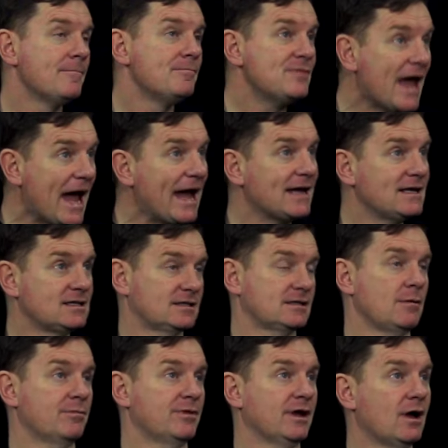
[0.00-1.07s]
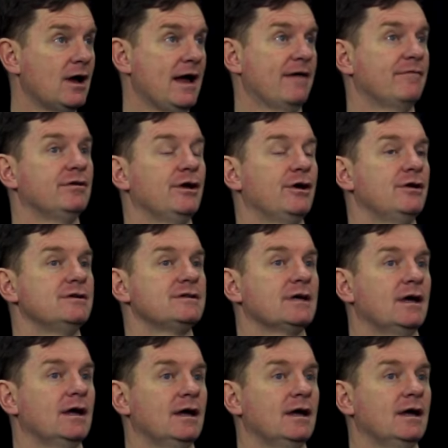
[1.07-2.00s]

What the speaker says: that is something I have learned.